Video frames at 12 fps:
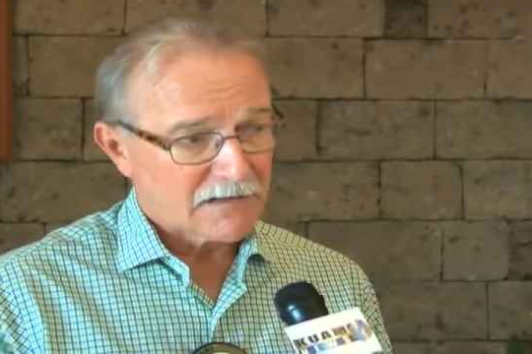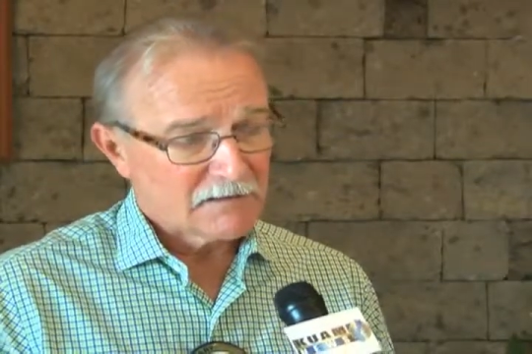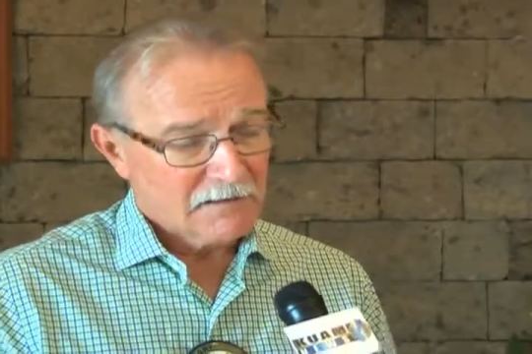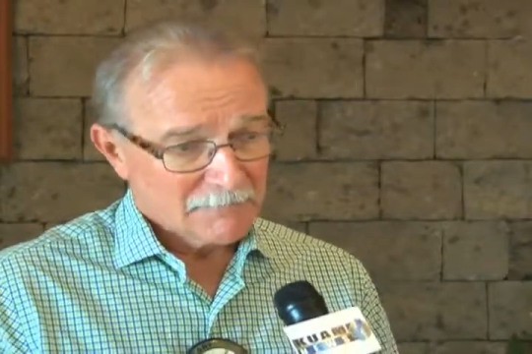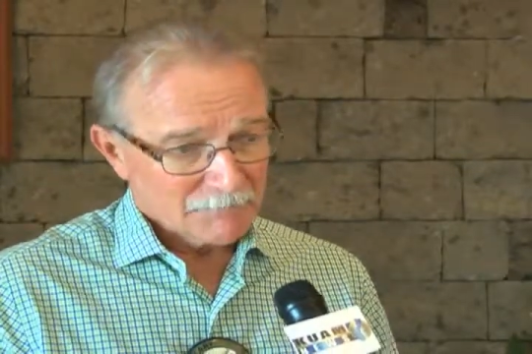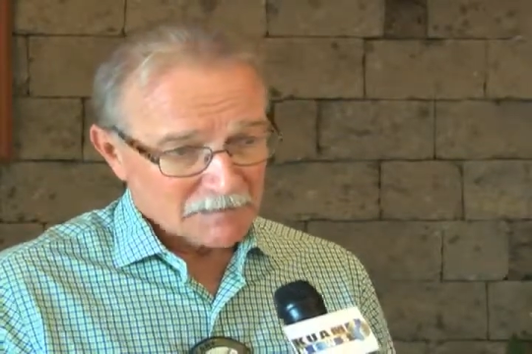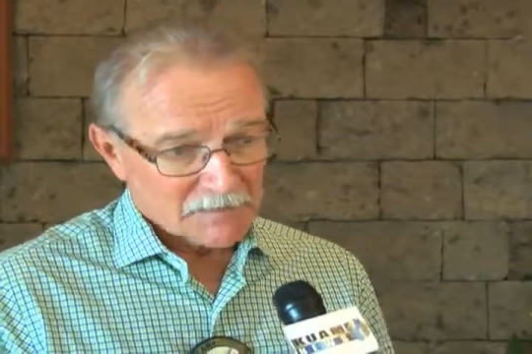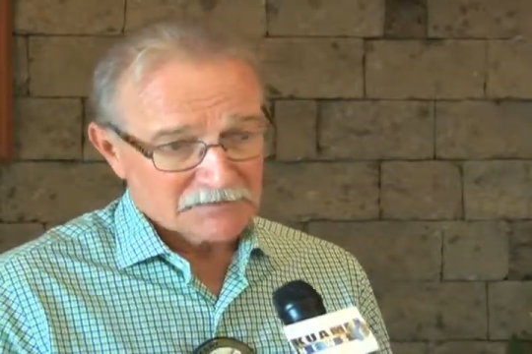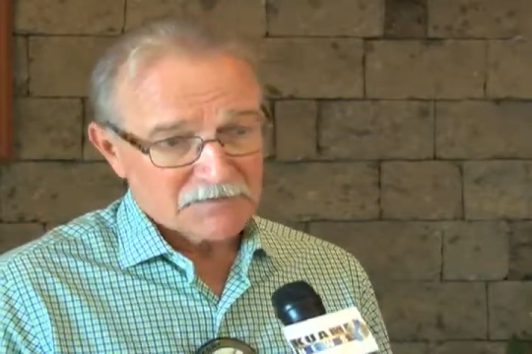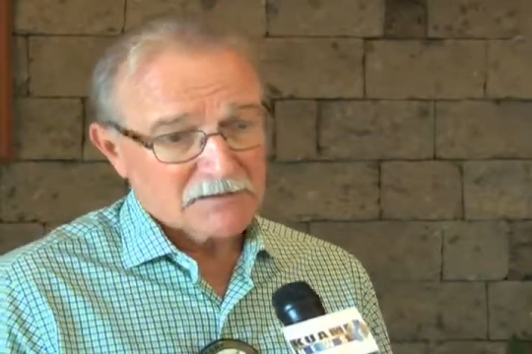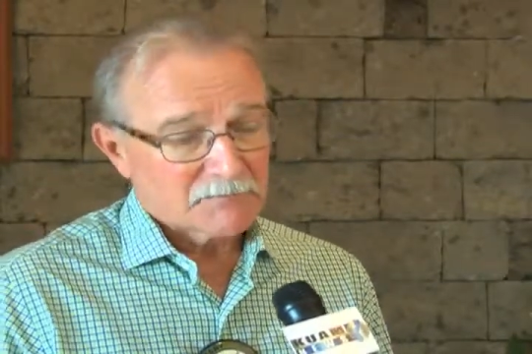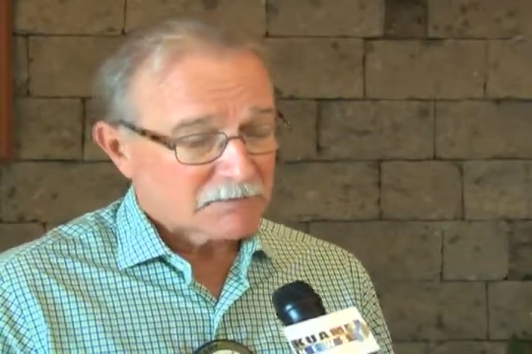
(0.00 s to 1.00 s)
That way, the
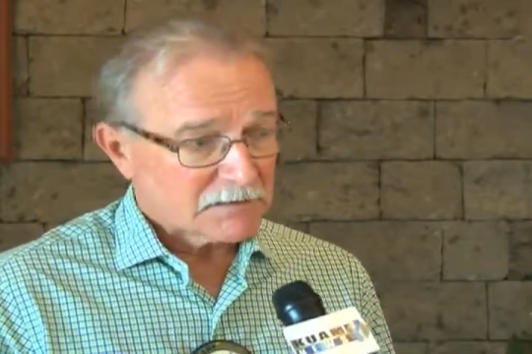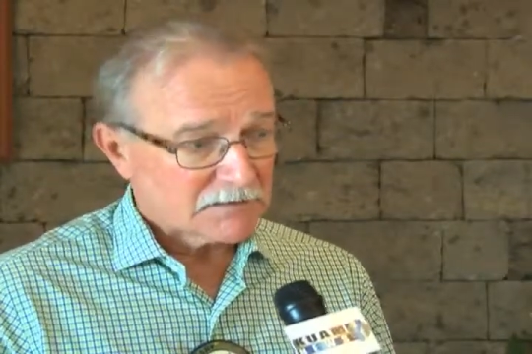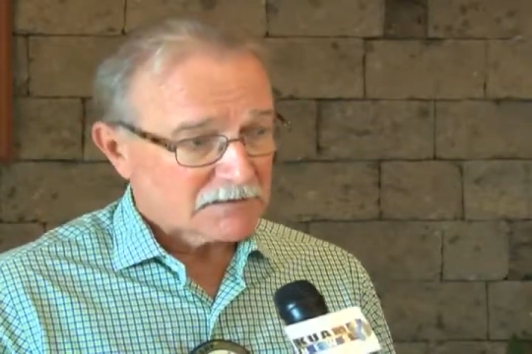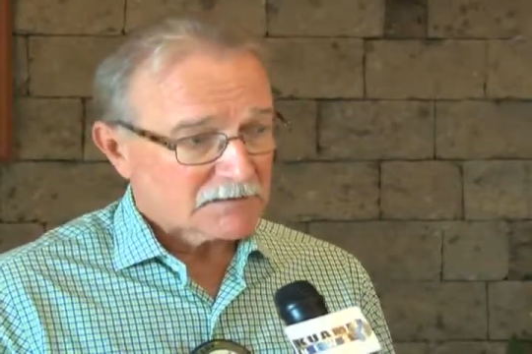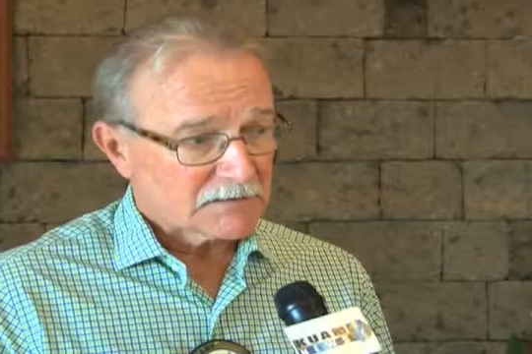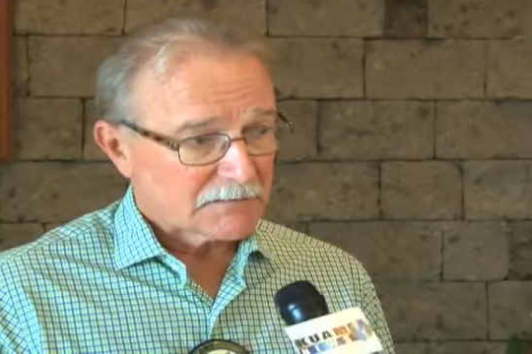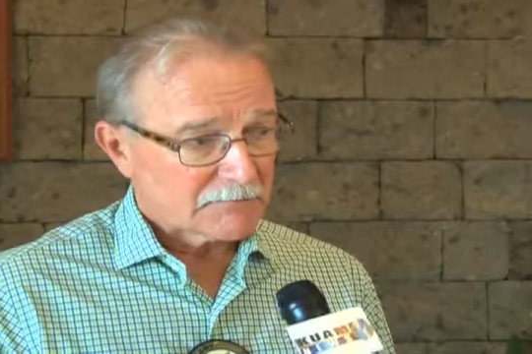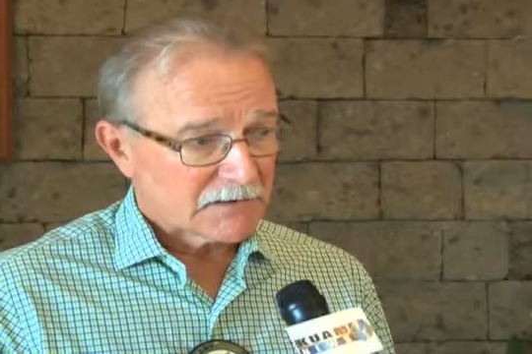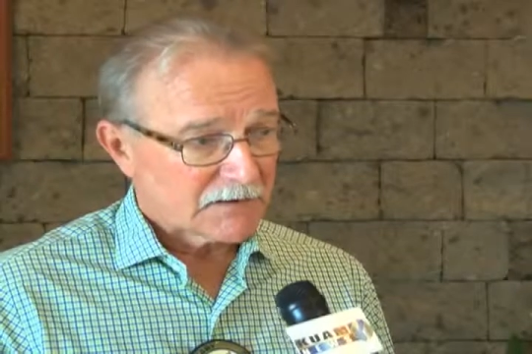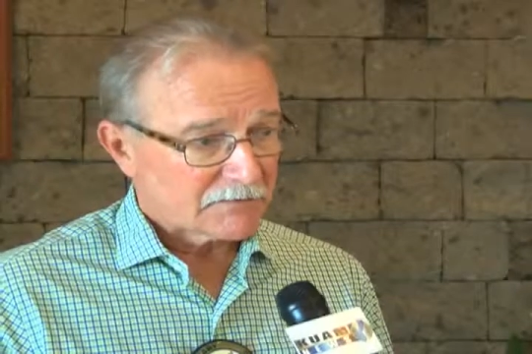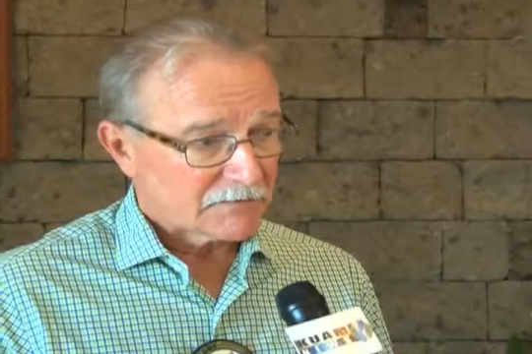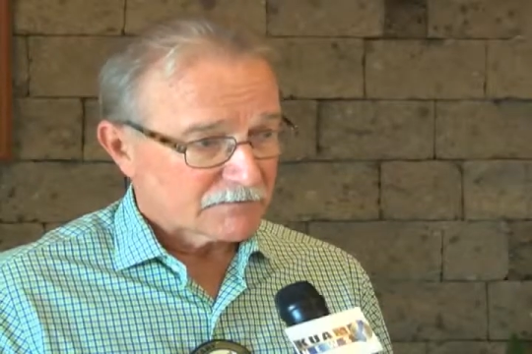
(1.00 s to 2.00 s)
consumer is
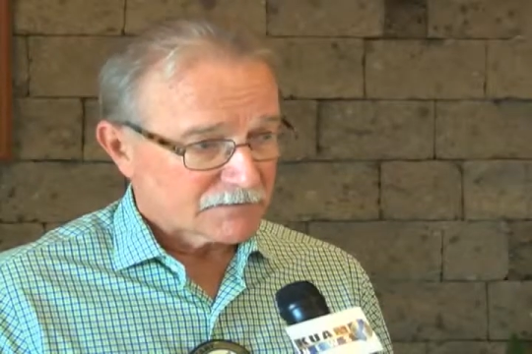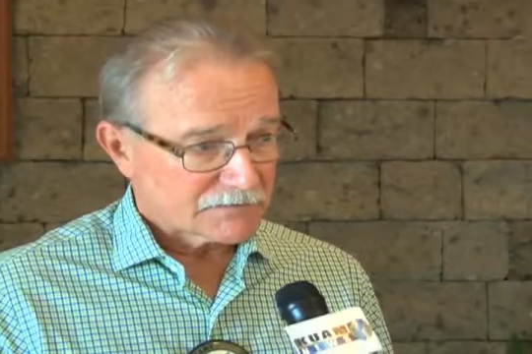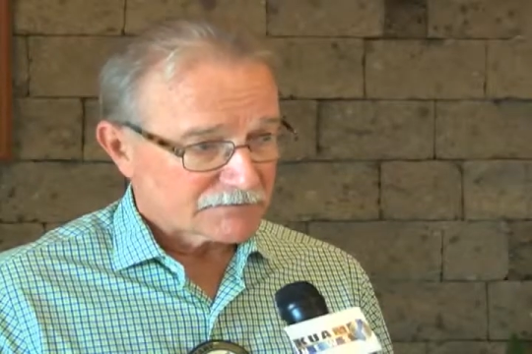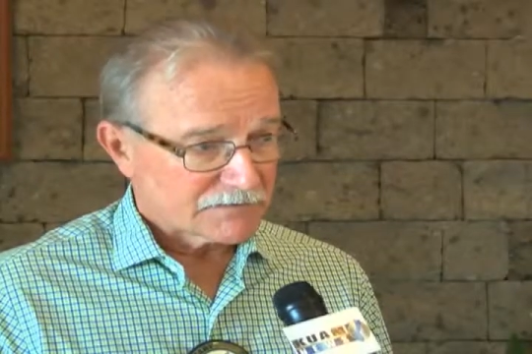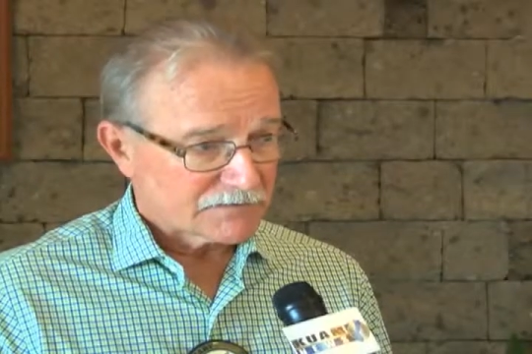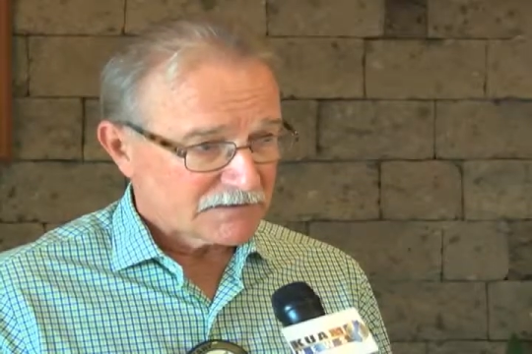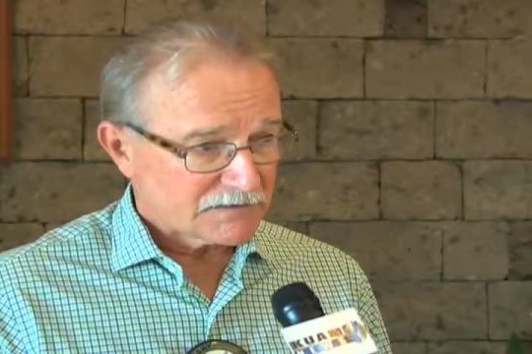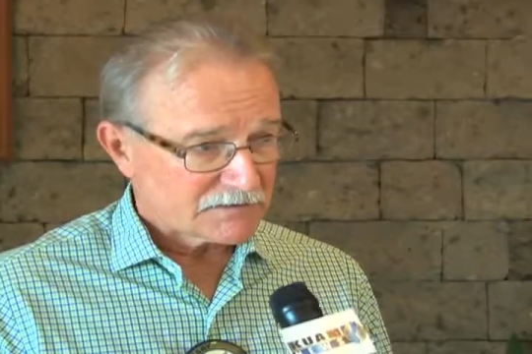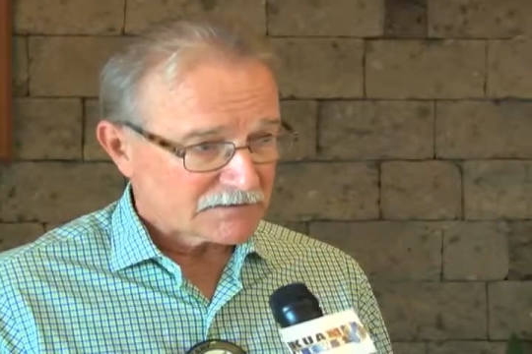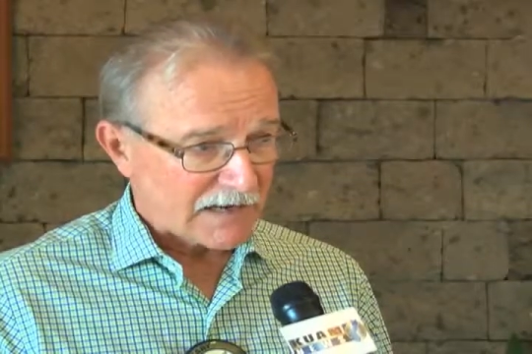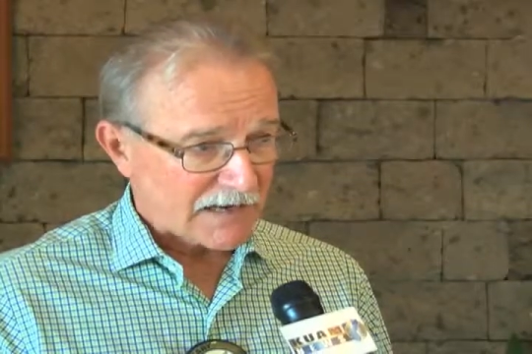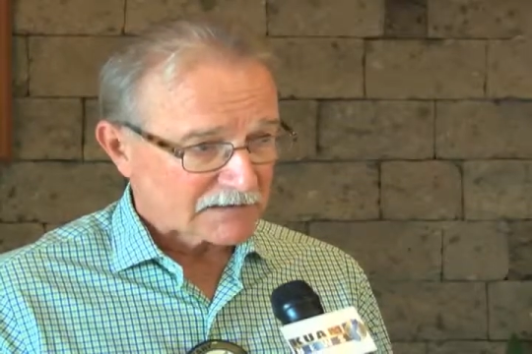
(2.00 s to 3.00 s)
only taxed
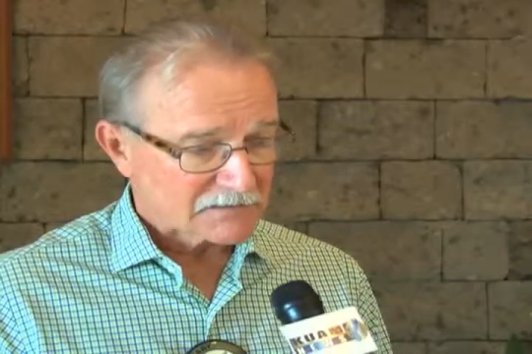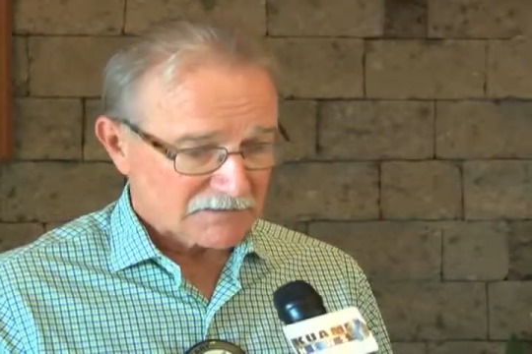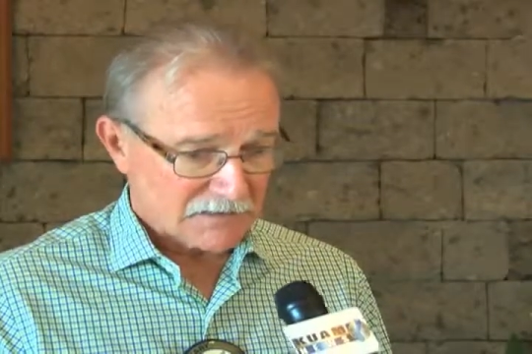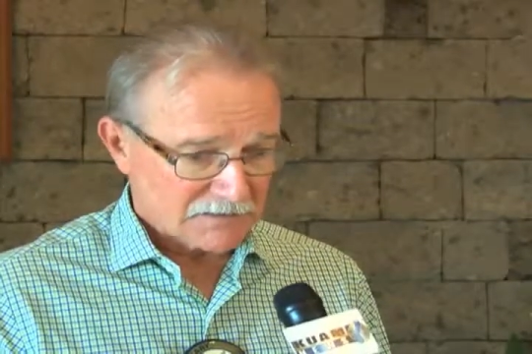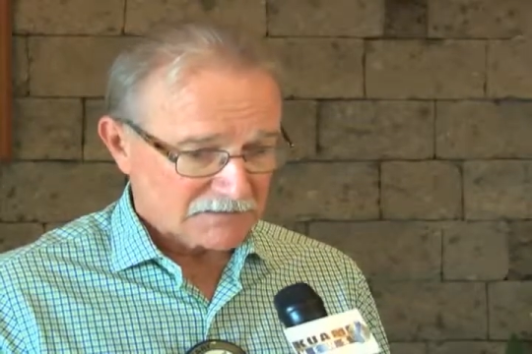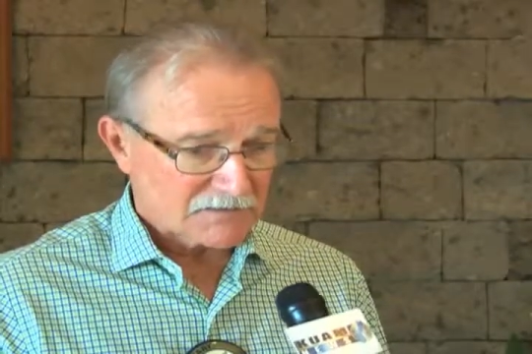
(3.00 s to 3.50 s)
one time,